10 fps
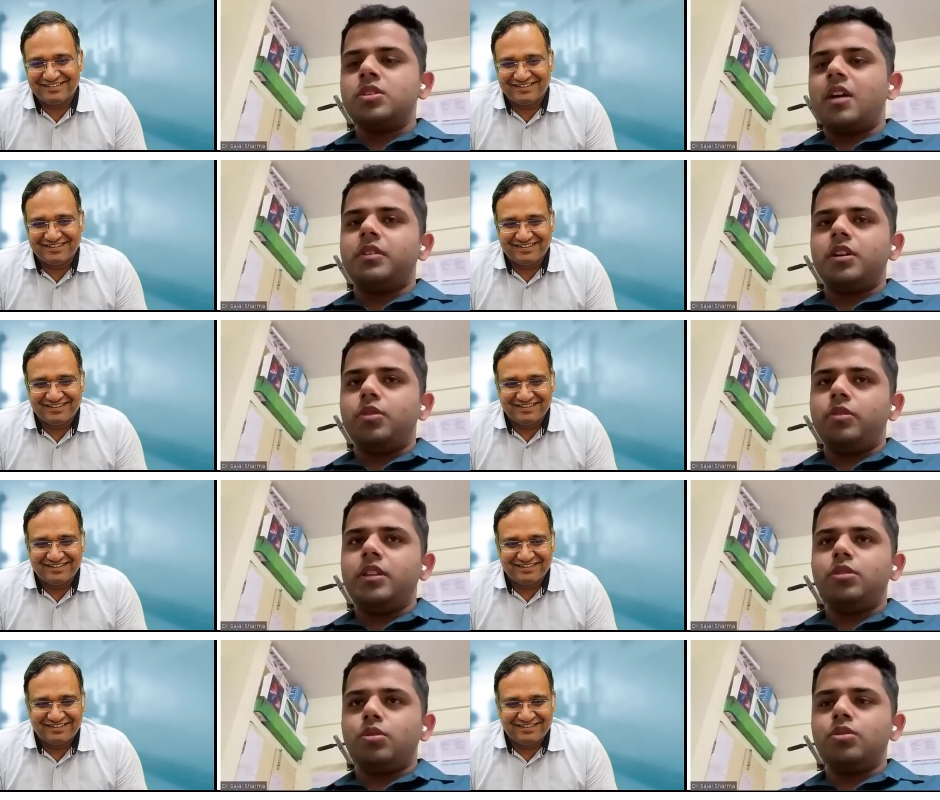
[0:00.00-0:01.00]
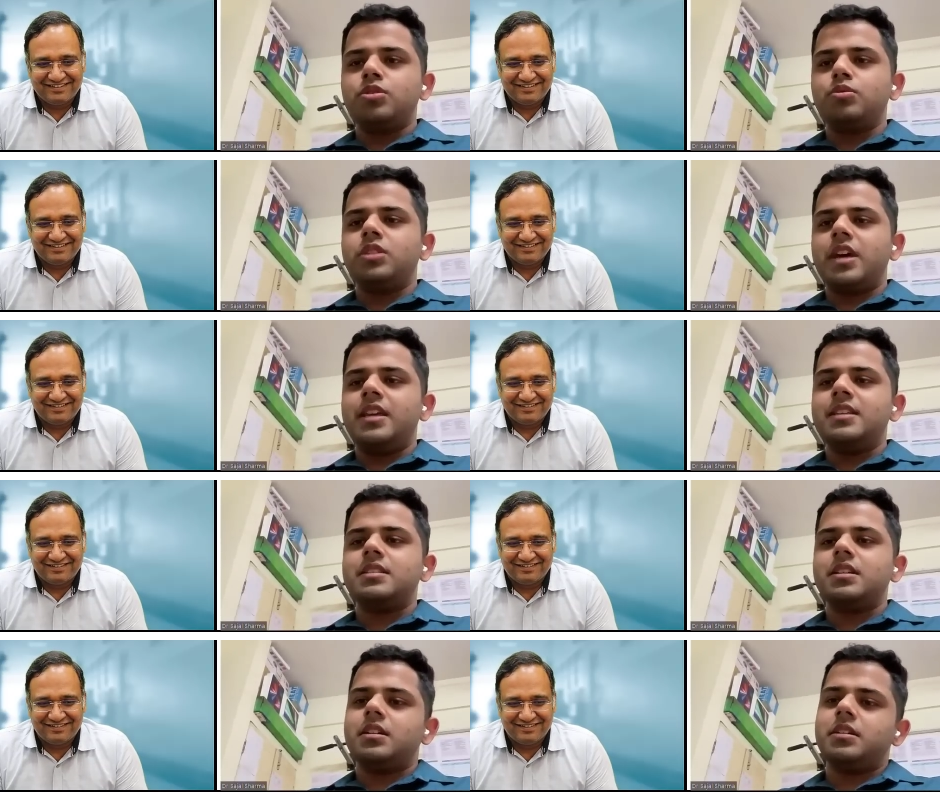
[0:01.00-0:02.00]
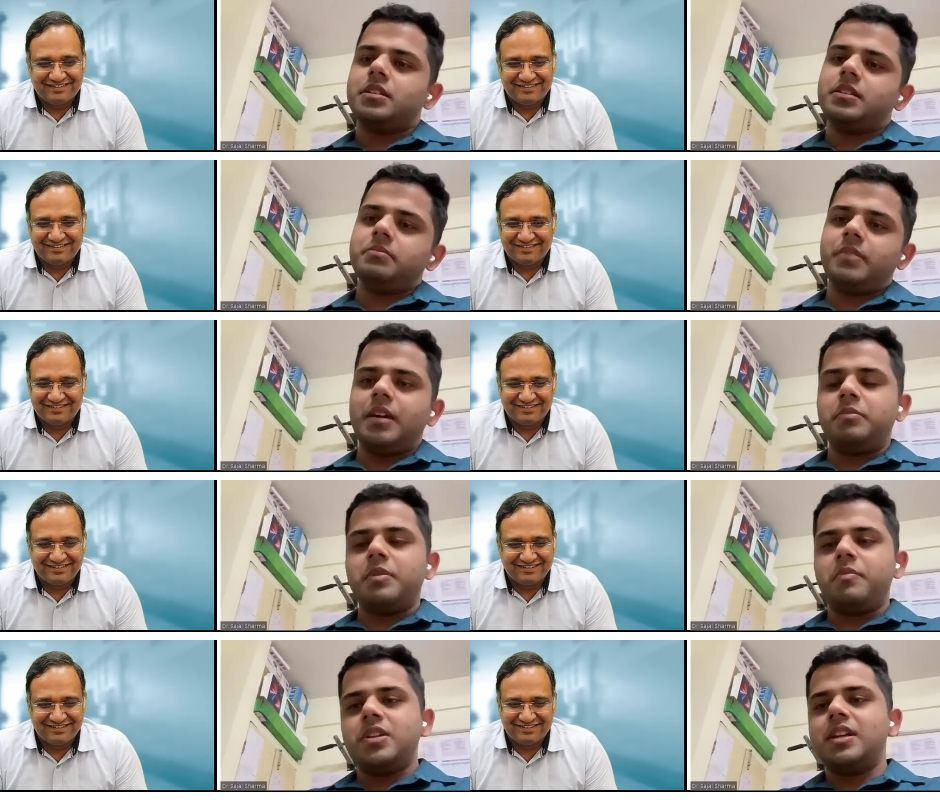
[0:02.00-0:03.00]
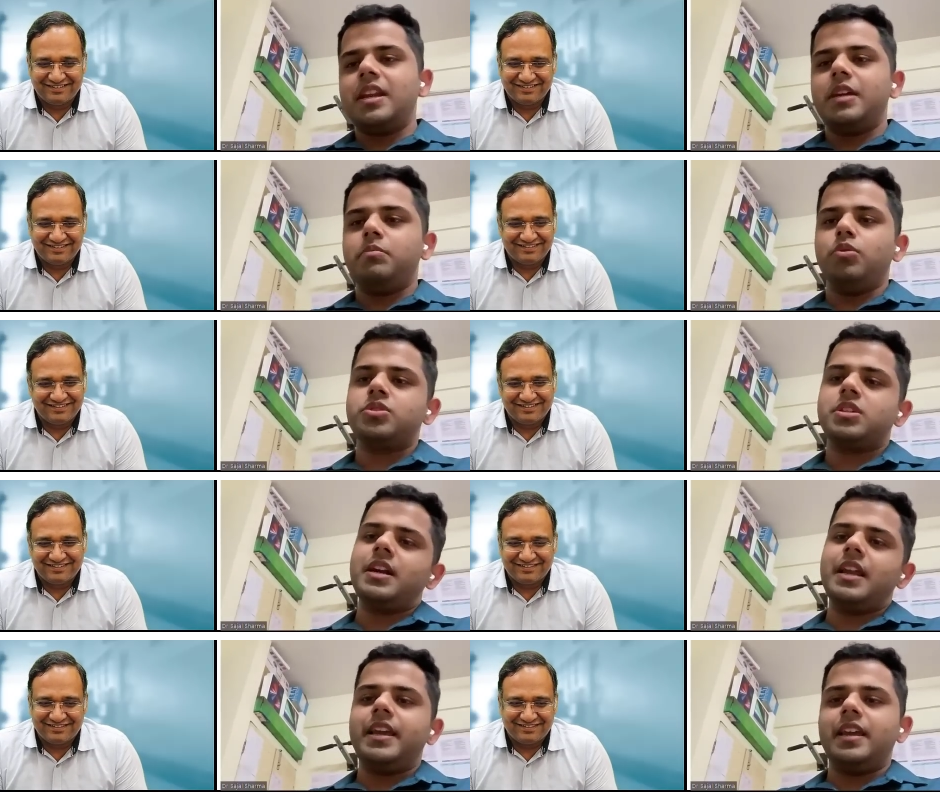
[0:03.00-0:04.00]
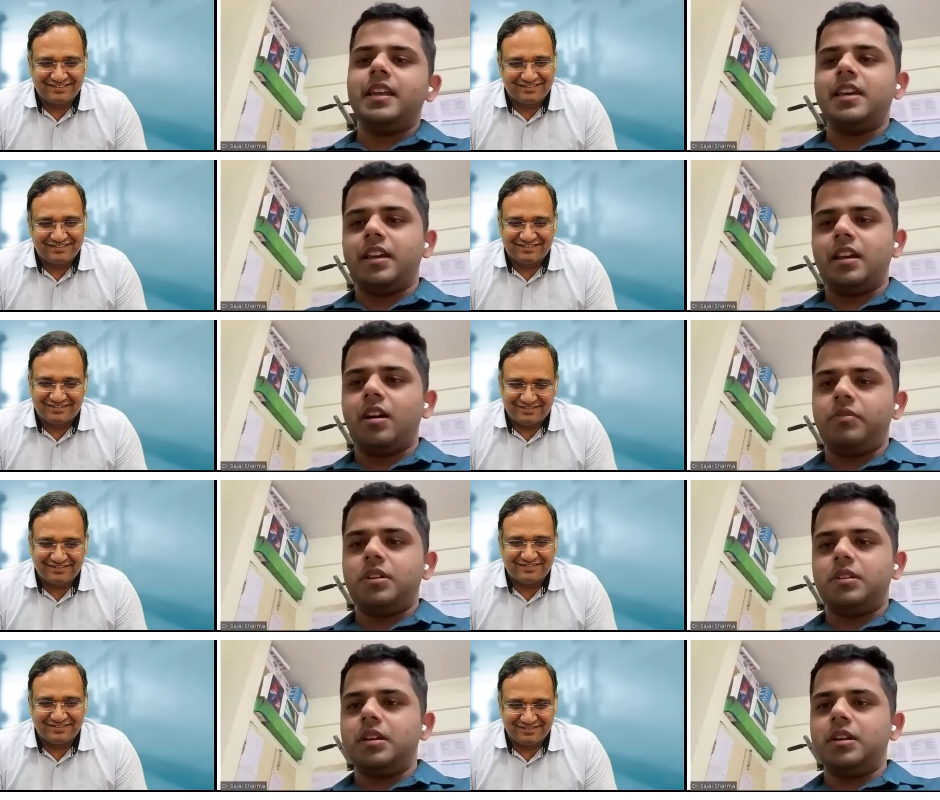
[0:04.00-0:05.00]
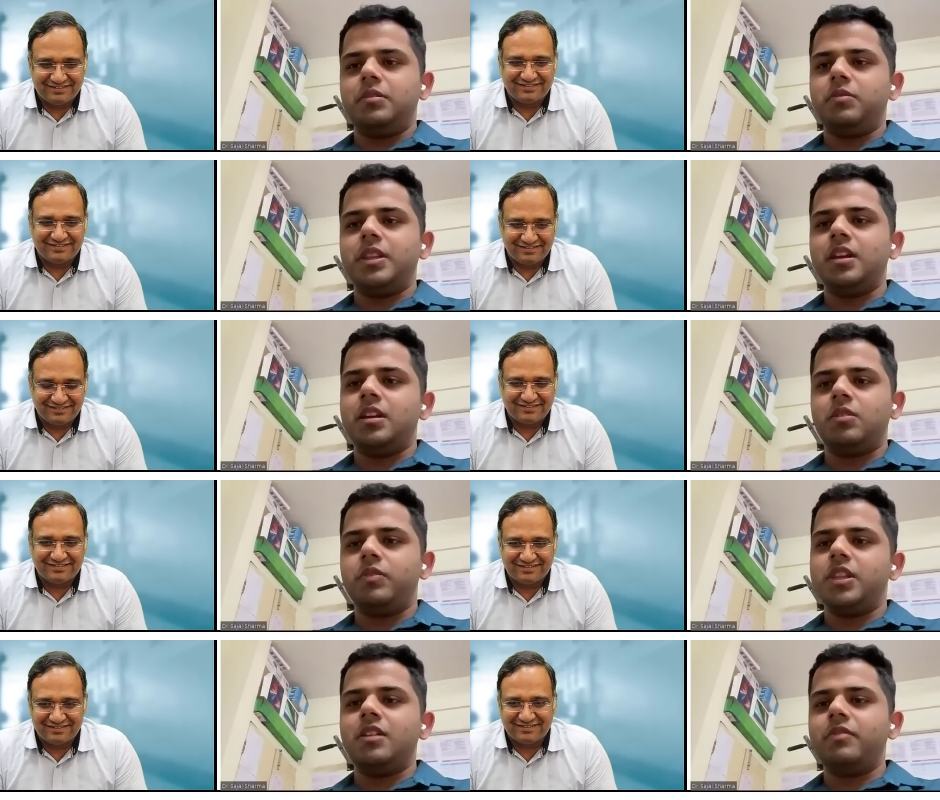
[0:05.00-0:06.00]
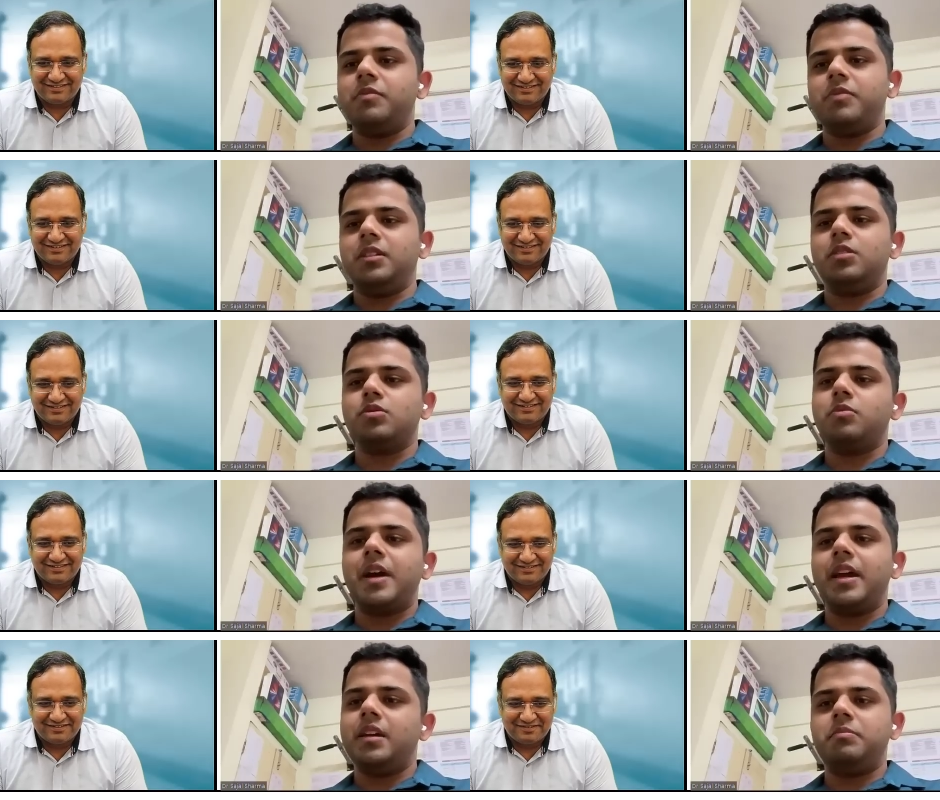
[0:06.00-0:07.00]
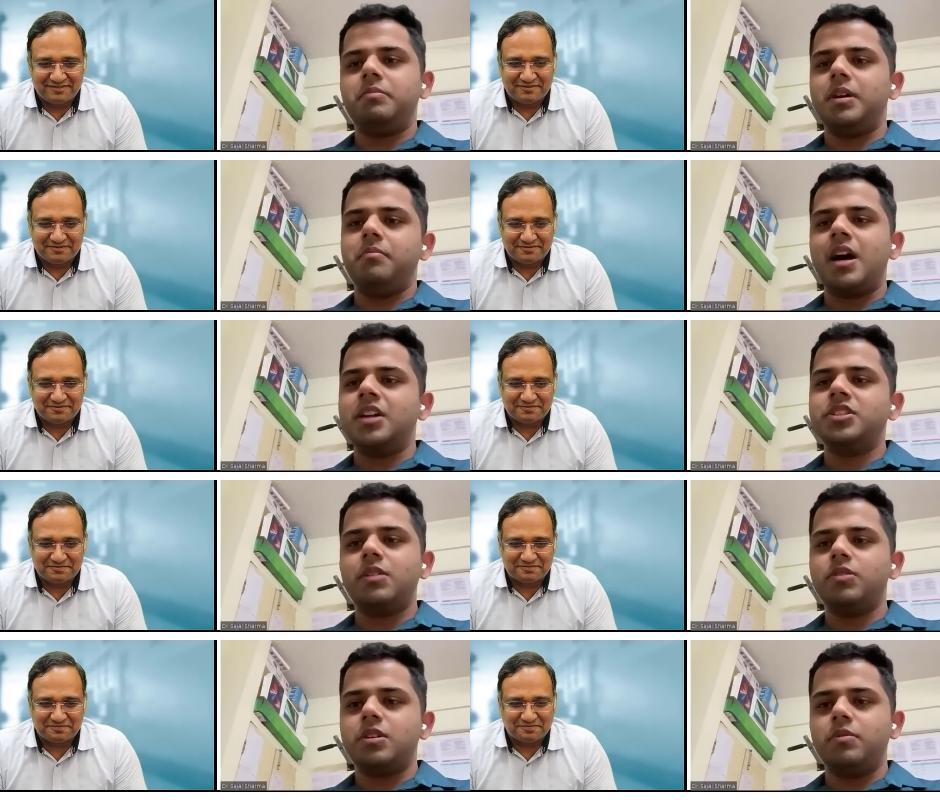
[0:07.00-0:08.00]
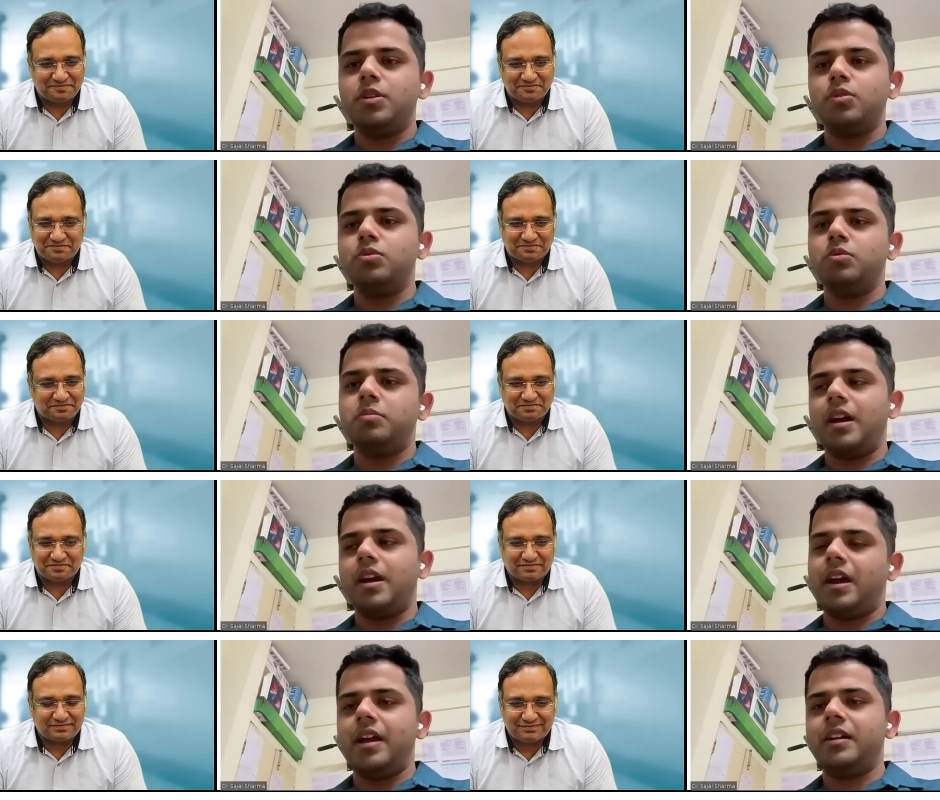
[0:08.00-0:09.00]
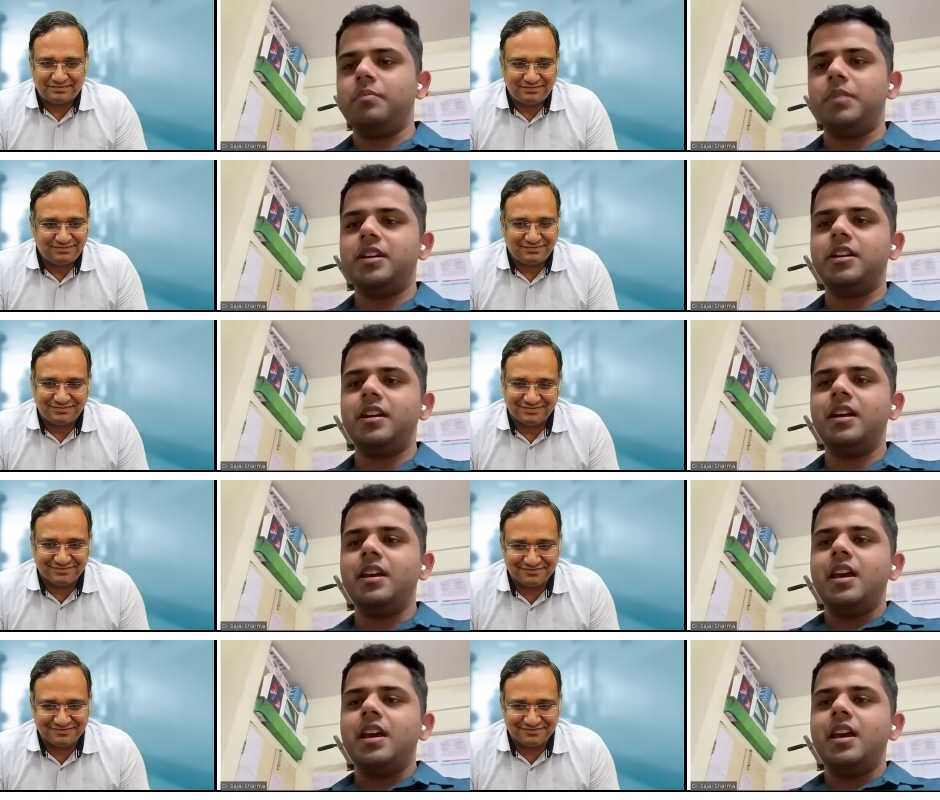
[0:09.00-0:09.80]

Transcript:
Speaker 1: after doing those two things, uh, my preparation like boosted like anything after within within a one month. So by March, I was able to I had completed it